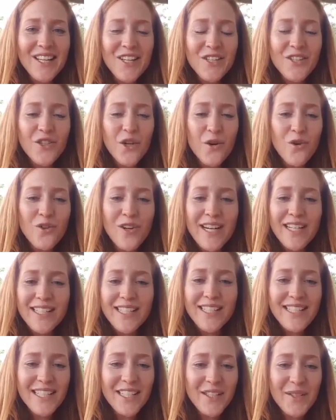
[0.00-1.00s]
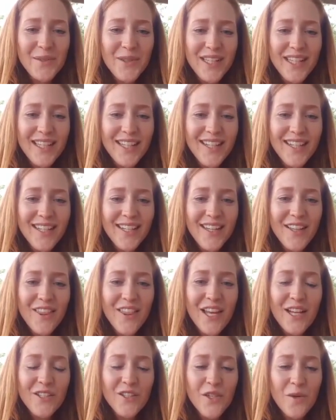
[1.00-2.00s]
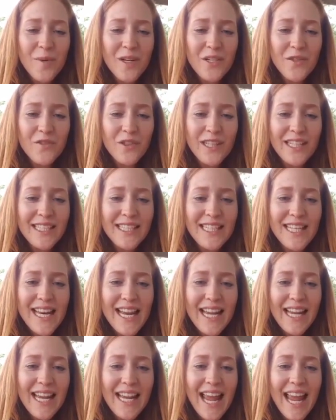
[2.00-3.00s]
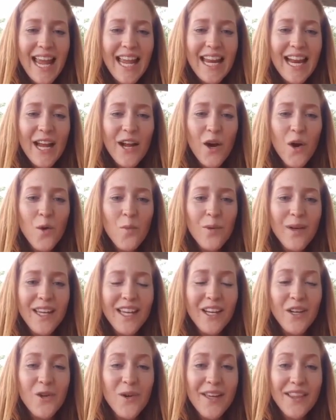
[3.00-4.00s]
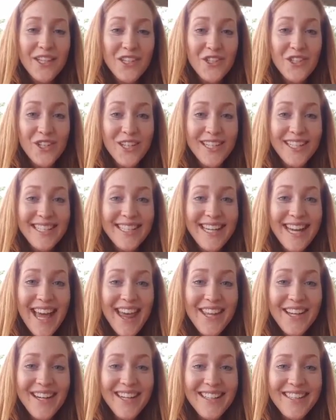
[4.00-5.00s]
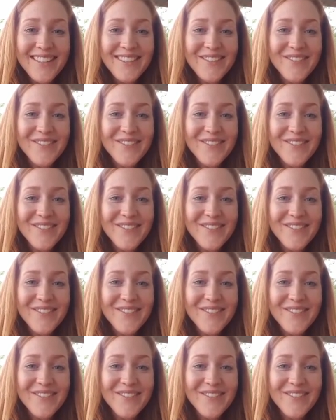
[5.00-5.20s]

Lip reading: So great to see you here. Thanks so much for listening, and I hope we can go on this journey together.